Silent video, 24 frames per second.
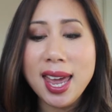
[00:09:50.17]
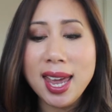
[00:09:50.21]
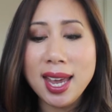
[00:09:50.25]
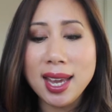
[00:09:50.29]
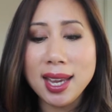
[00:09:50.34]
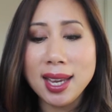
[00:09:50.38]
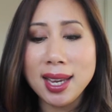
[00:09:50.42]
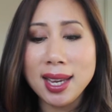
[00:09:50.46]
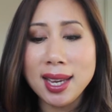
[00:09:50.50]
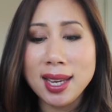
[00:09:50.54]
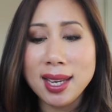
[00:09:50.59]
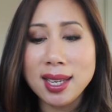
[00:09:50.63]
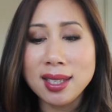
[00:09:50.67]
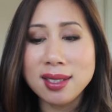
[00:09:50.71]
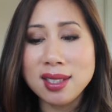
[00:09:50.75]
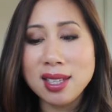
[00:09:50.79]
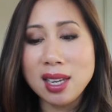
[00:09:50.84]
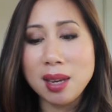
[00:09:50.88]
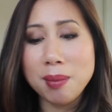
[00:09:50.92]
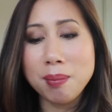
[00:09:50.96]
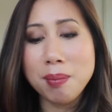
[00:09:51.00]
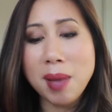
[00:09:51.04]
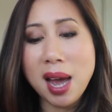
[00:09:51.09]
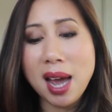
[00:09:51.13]
is
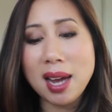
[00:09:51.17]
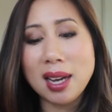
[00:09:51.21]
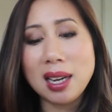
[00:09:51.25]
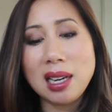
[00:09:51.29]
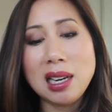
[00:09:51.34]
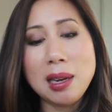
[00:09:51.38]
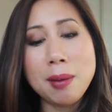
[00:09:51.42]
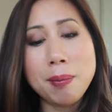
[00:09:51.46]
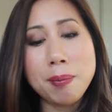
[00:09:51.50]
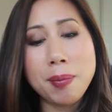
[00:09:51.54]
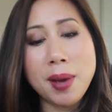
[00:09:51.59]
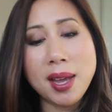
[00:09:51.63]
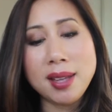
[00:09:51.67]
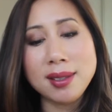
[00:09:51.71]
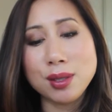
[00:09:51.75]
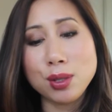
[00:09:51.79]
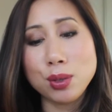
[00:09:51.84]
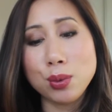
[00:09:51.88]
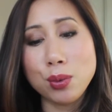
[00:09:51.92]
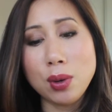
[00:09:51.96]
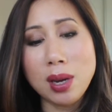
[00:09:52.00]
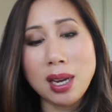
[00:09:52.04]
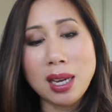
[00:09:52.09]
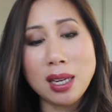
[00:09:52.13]
the MAC lip
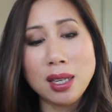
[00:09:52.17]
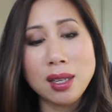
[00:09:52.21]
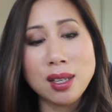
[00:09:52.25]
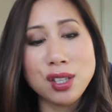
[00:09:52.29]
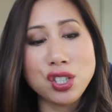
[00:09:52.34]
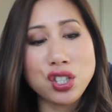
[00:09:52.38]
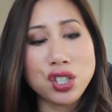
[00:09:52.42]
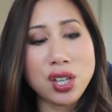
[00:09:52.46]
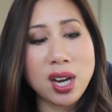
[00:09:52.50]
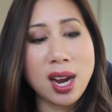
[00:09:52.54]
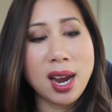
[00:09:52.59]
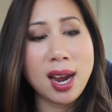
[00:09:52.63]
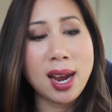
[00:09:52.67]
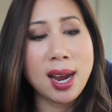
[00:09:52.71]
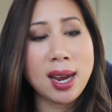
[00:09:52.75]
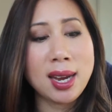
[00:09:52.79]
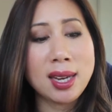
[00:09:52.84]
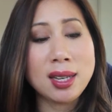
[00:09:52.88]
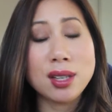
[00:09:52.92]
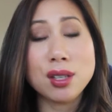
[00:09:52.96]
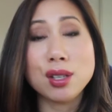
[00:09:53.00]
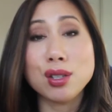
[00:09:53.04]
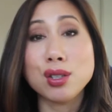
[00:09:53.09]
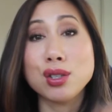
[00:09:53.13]
pencil in the
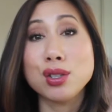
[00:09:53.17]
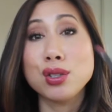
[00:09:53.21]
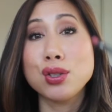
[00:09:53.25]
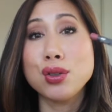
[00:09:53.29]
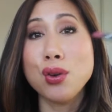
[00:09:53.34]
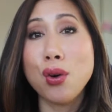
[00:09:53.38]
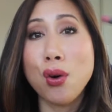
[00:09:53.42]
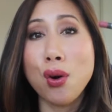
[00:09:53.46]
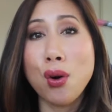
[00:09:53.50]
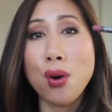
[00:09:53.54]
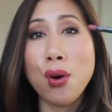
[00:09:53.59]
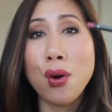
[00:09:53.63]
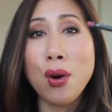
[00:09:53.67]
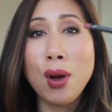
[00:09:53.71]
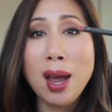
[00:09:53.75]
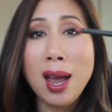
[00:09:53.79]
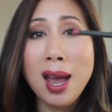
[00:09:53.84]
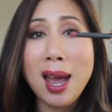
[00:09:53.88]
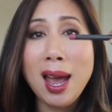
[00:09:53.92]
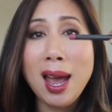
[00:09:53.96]
shade Soar.